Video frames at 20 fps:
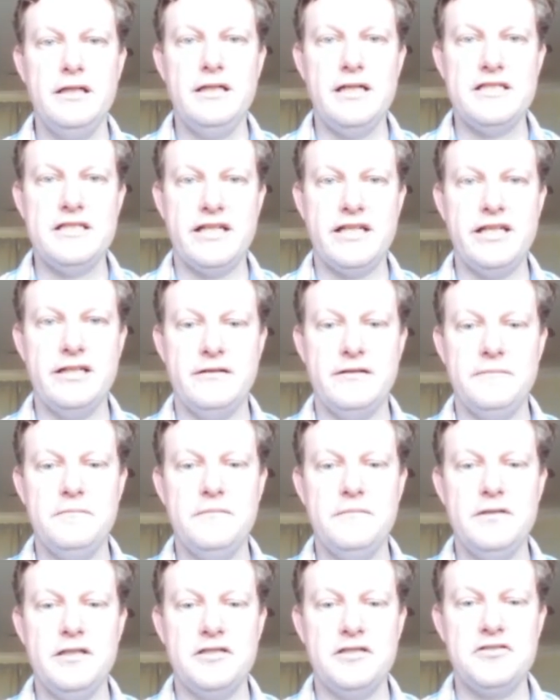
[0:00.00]
Here's a hint,
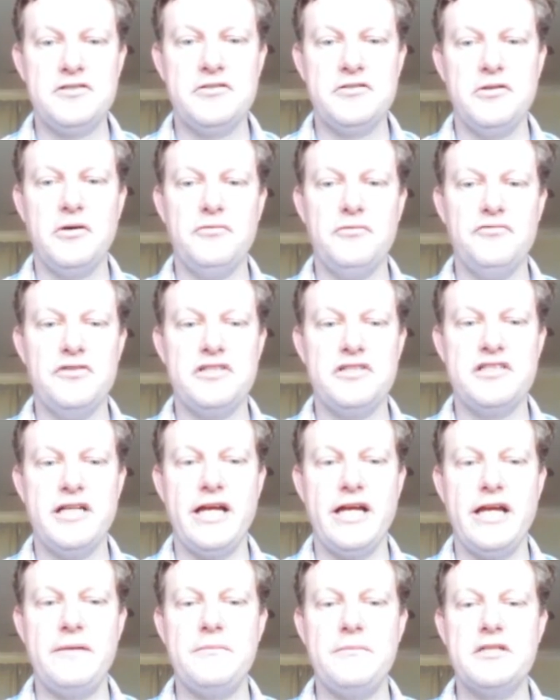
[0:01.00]
it's not the
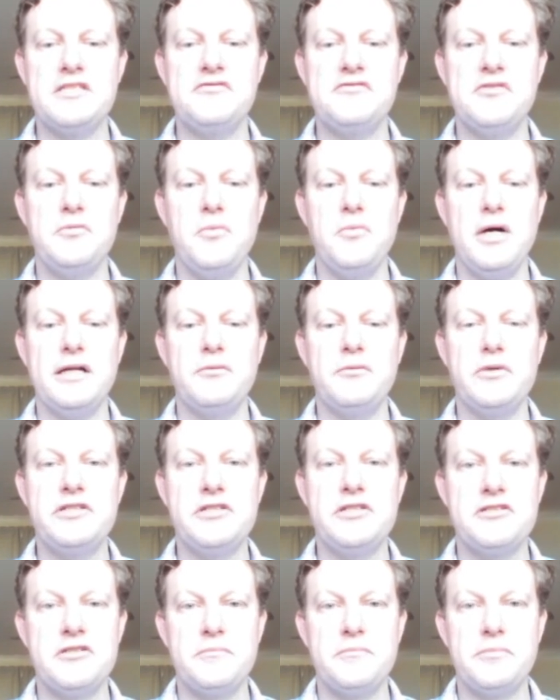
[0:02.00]
same as the one
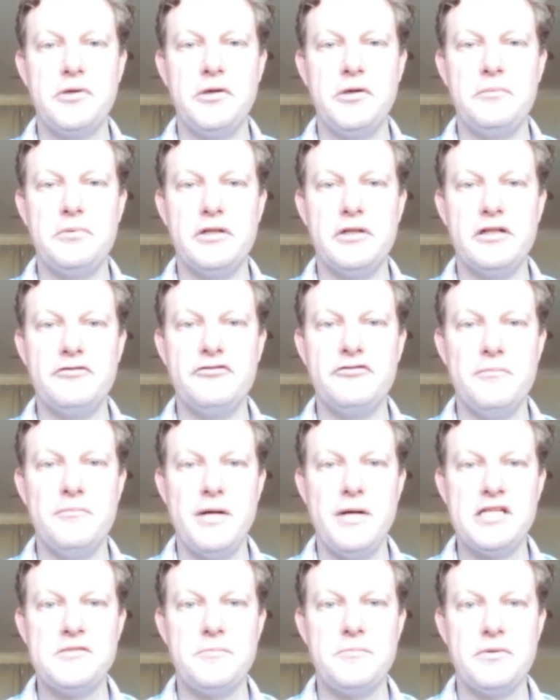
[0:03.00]
which is appropriate for
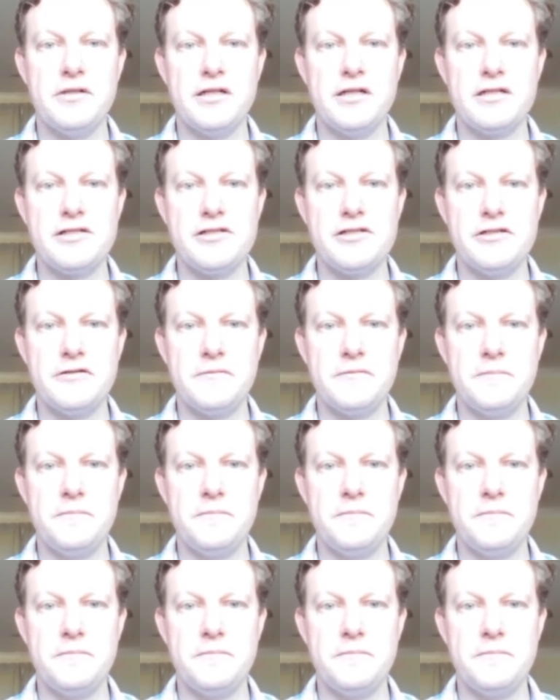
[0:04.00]
mass production.